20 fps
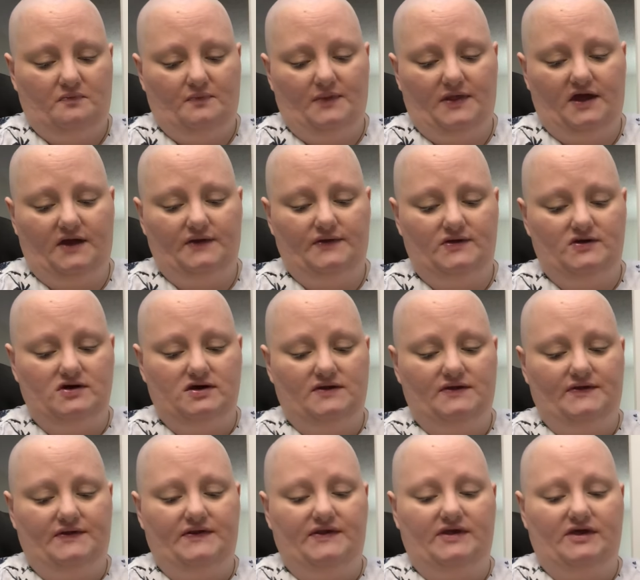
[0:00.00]
as you can
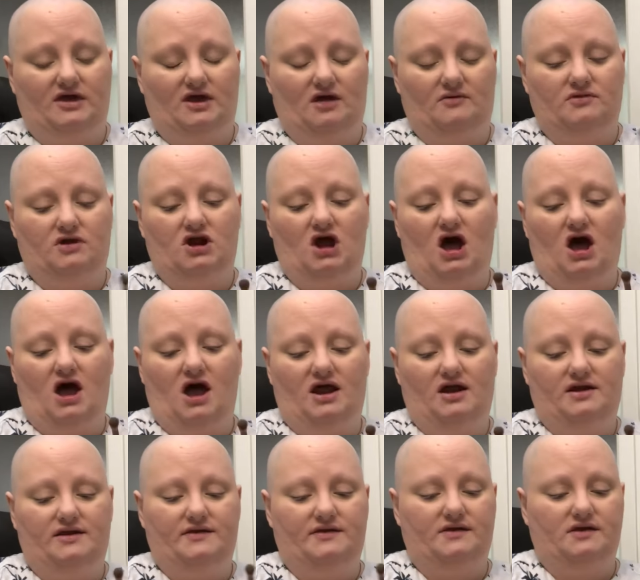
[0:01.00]
see,
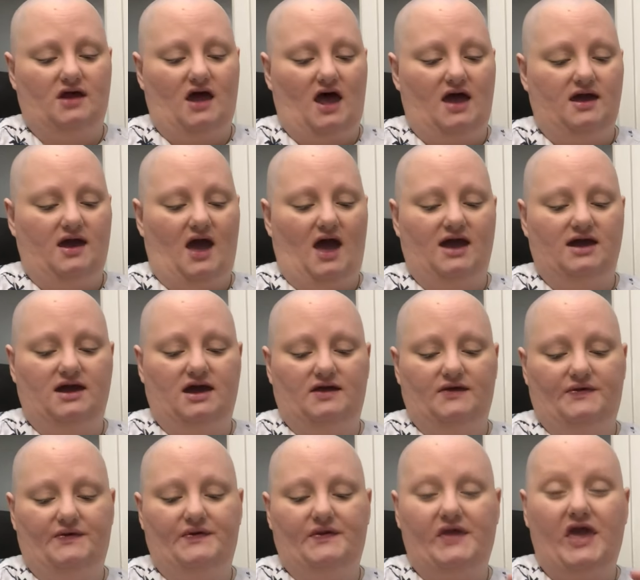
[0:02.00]
I get
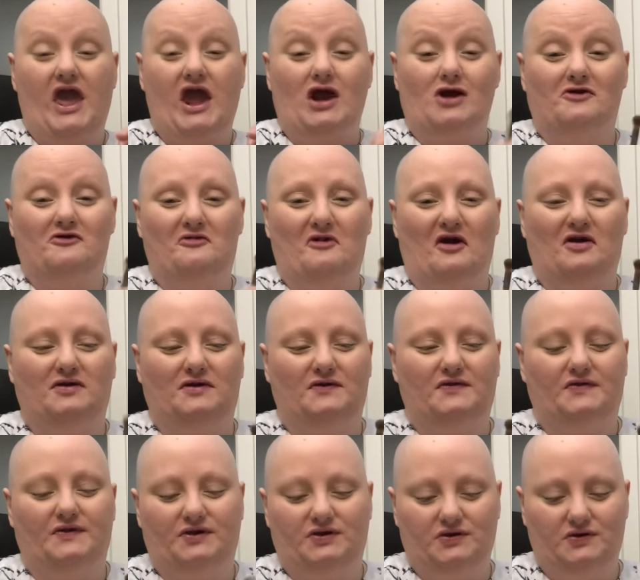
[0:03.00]
scared about
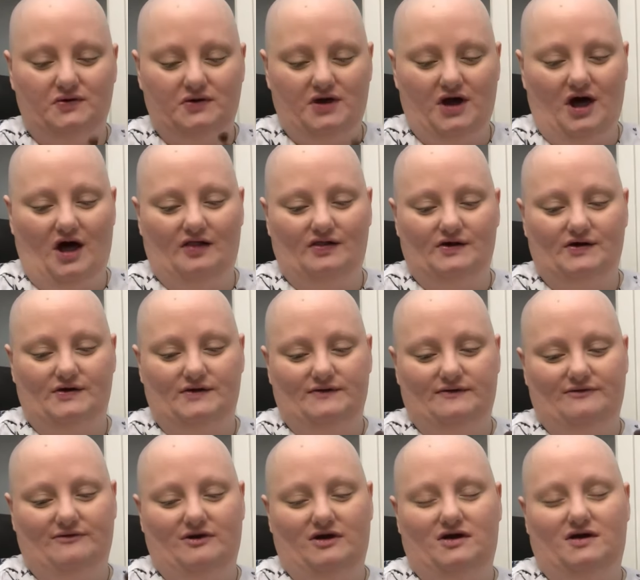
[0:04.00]
using new colors
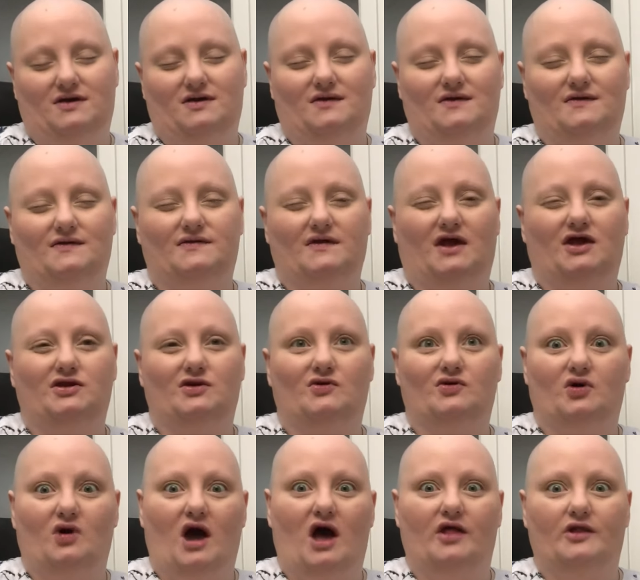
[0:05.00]
because I don't
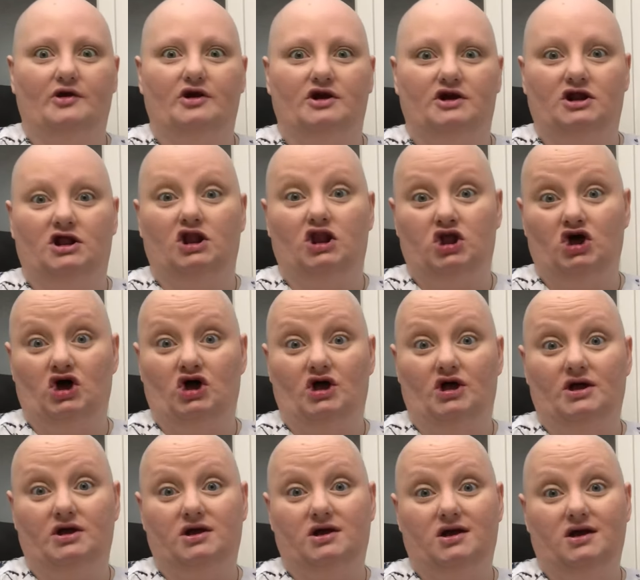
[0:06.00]
know how they're going to
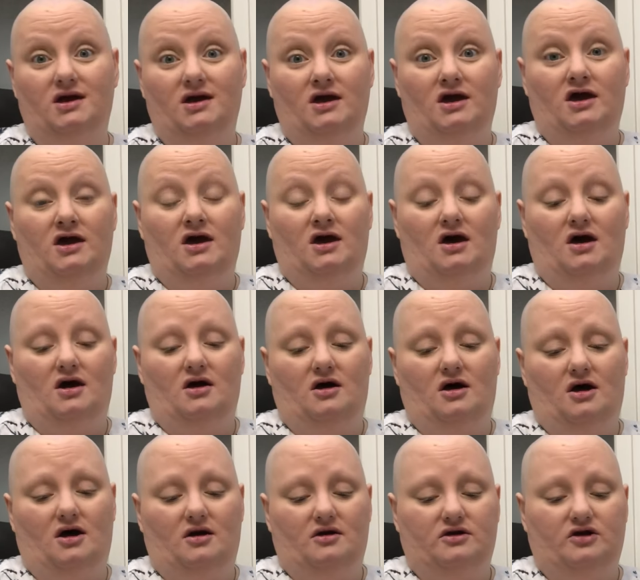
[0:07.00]
look
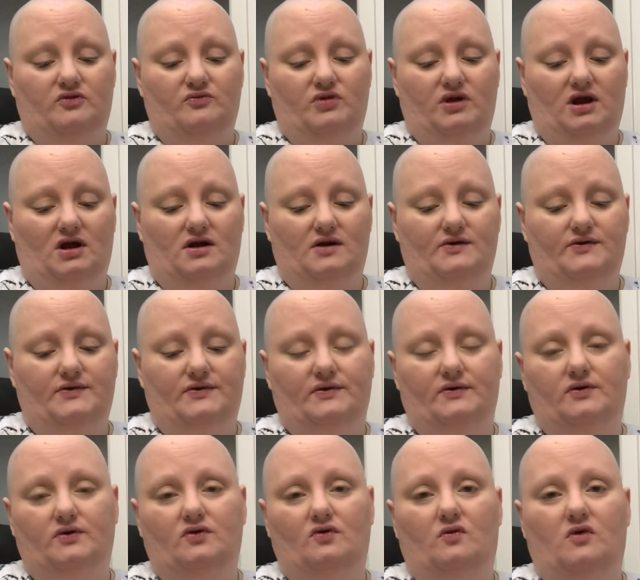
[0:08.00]
compared
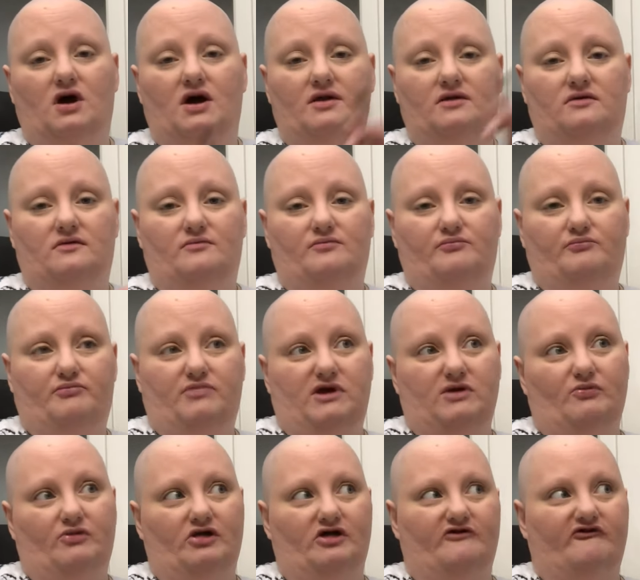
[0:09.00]
to what
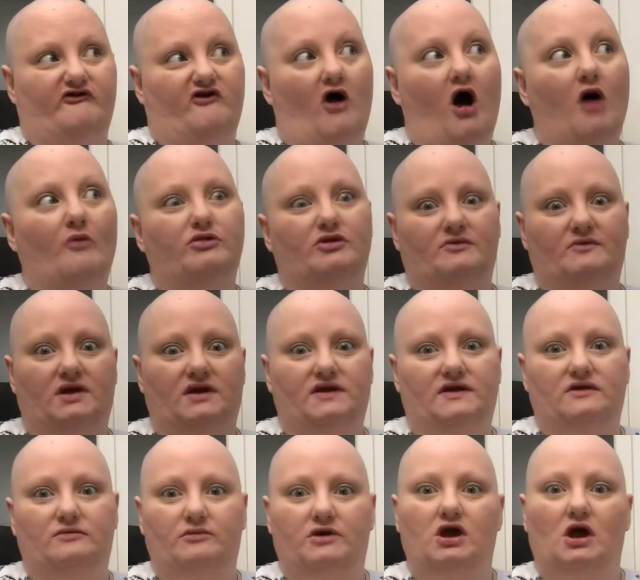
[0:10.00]
people have
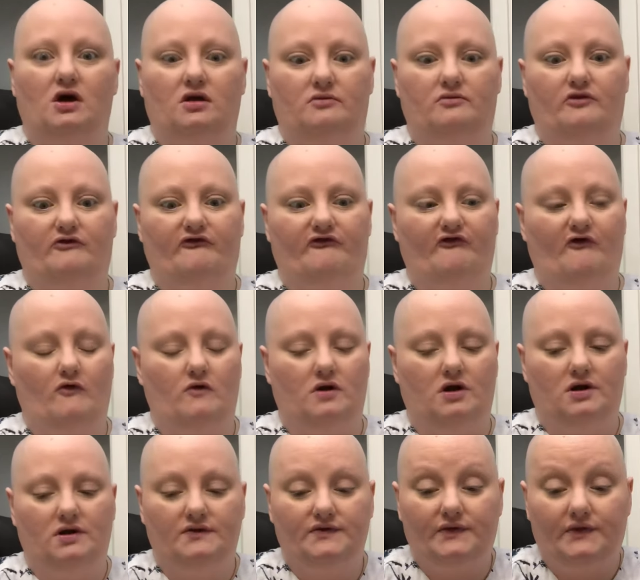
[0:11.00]
complimented me on
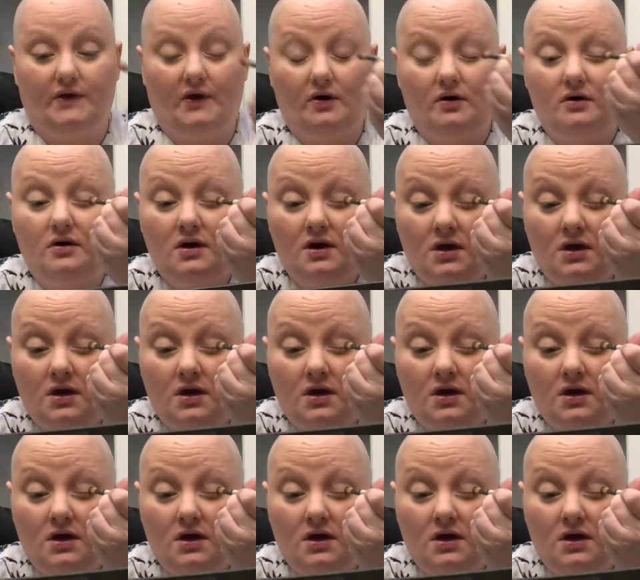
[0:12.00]
before. So